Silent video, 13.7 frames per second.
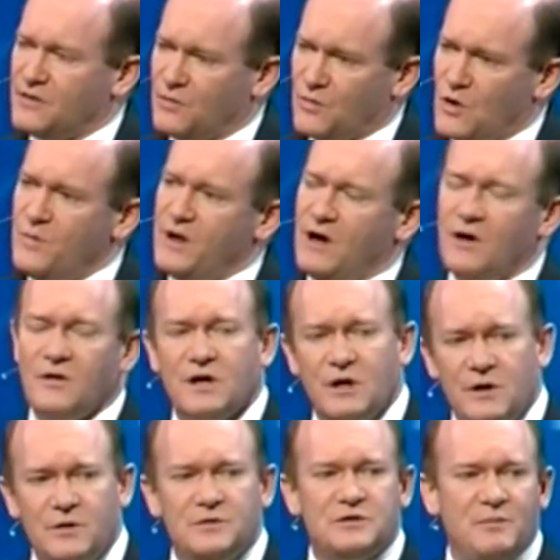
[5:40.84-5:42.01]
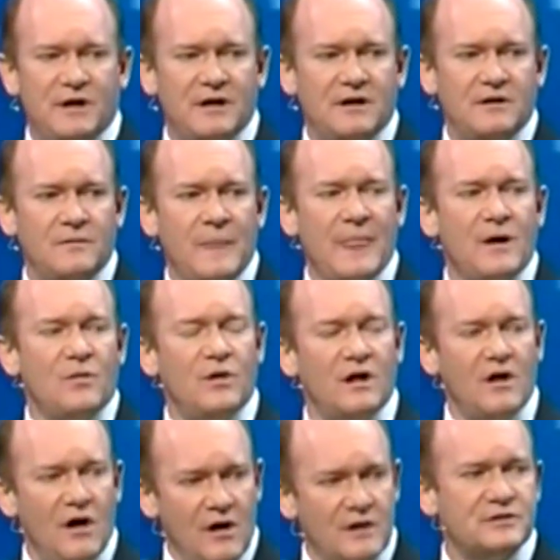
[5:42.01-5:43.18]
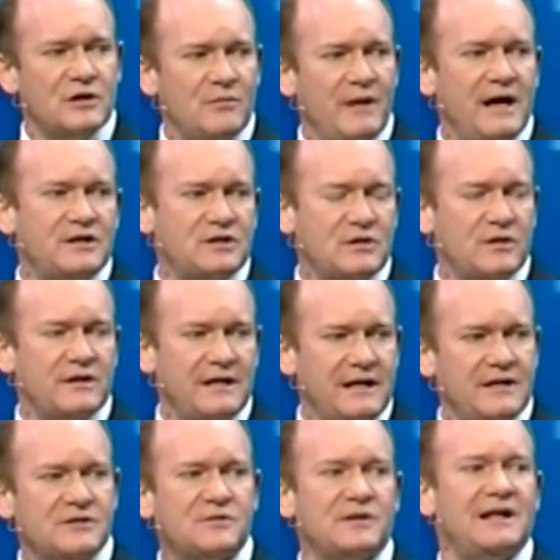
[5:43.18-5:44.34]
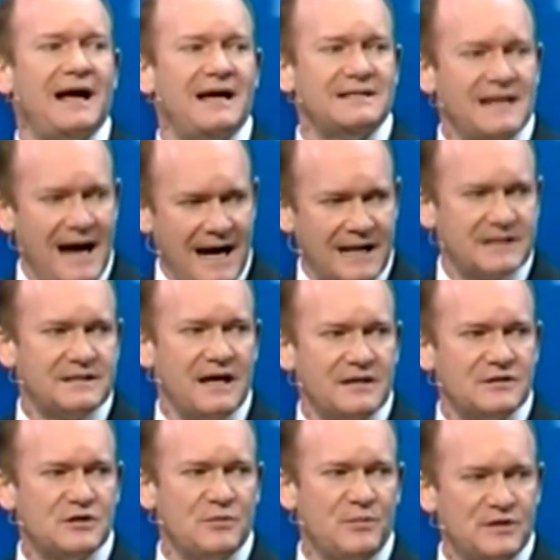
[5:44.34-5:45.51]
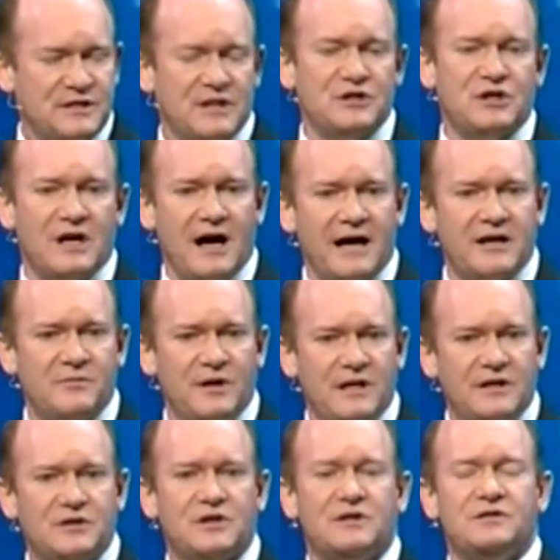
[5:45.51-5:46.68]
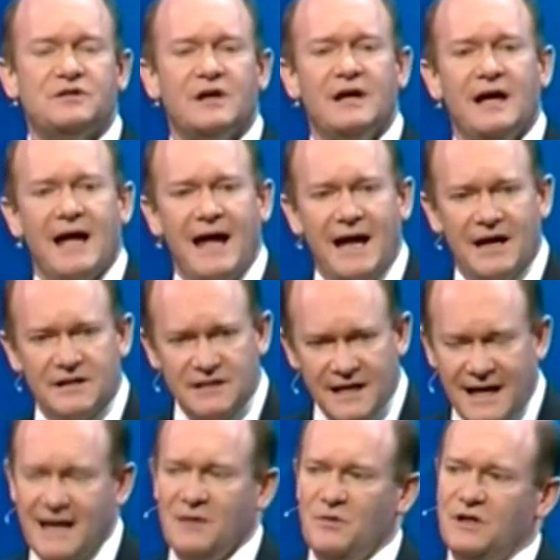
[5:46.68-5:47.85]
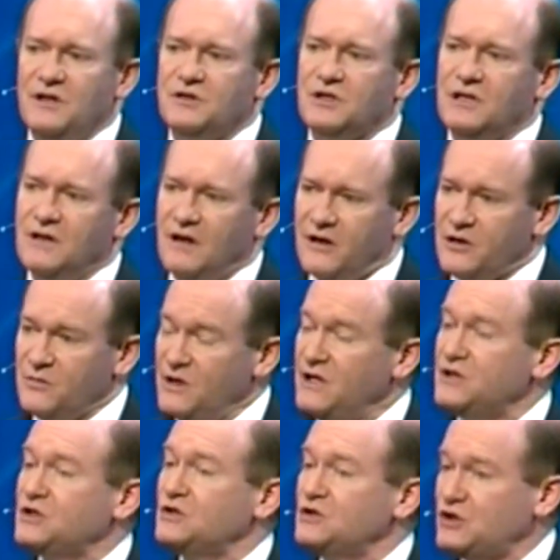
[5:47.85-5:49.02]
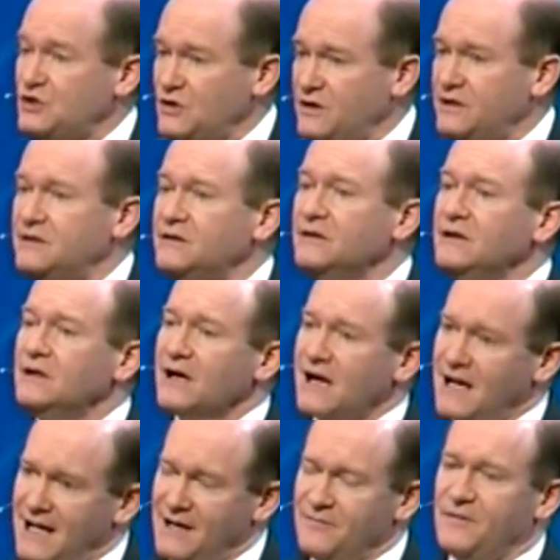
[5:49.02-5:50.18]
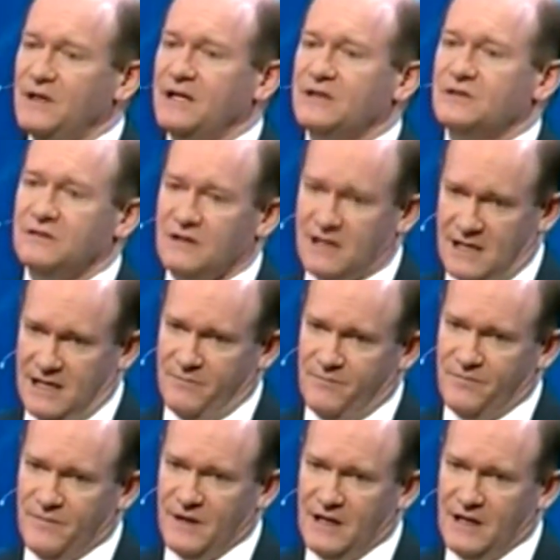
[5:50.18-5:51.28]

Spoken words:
The Rubio-Coons bill will also make sure that Israel has access to precision-guided munitions and to ammunition and other munitions should conflict come.